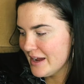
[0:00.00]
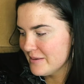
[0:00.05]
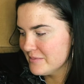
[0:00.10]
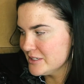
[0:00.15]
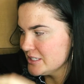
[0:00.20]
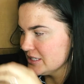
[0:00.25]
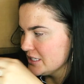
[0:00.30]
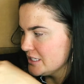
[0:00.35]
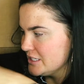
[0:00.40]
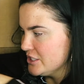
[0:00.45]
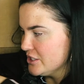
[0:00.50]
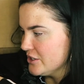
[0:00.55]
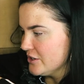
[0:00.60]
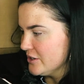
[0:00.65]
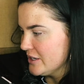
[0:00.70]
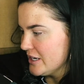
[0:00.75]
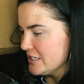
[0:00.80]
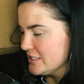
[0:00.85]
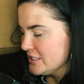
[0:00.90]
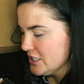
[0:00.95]
I'm just going to show
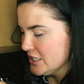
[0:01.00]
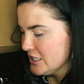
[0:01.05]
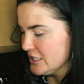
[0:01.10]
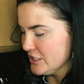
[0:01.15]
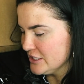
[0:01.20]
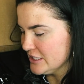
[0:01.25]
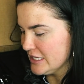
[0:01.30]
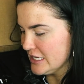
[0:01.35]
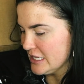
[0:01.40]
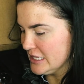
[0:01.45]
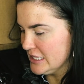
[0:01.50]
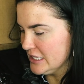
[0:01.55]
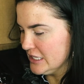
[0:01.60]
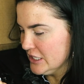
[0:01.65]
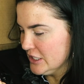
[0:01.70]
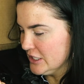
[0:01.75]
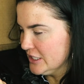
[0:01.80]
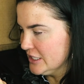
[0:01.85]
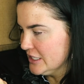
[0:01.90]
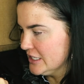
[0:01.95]
you guys. Look at it, like a
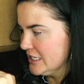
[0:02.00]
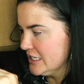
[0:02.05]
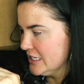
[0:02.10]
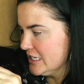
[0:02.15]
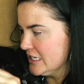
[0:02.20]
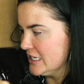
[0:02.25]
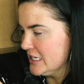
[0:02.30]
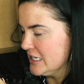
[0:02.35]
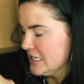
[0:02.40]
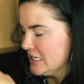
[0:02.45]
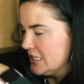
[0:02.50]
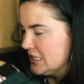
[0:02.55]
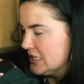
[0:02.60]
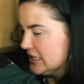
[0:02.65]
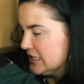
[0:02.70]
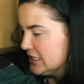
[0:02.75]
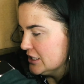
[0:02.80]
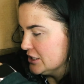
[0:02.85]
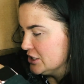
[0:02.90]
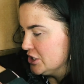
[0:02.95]
little
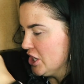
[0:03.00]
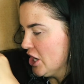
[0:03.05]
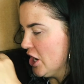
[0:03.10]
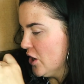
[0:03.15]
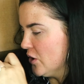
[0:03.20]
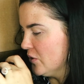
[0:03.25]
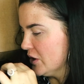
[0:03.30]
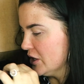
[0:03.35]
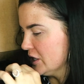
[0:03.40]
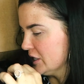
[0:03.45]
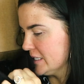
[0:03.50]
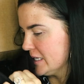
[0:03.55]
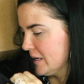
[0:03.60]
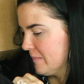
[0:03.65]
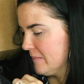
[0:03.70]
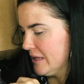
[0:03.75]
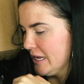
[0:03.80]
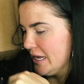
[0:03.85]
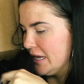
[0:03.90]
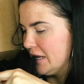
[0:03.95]
tote or
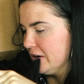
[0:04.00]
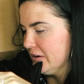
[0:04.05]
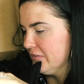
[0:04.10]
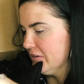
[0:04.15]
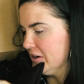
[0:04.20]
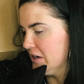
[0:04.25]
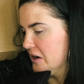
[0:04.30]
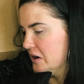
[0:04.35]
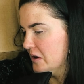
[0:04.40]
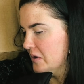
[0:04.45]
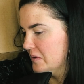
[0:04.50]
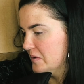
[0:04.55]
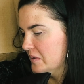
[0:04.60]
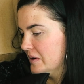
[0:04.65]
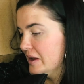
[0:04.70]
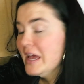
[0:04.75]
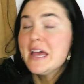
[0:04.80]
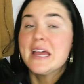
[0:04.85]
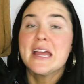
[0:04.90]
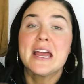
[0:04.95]
something. I don't even know.
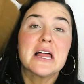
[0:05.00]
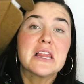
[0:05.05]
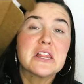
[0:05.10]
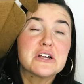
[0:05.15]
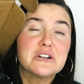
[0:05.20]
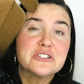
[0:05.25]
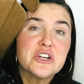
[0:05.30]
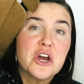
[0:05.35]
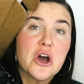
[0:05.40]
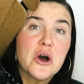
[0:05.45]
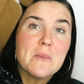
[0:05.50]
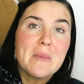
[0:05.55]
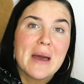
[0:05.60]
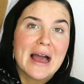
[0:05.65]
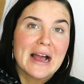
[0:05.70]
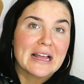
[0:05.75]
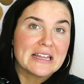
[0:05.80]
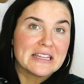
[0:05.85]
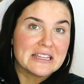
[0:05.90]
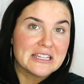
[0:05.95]
A little tote
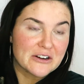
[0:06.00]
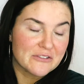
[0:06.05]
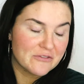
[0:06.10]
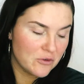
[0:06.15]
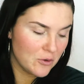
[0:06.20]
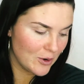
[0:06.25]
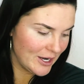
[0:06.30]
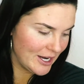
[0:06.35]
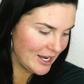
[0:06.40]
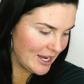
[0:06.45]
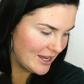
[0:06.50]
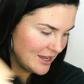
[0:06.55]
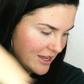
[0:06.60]
bag in there for you.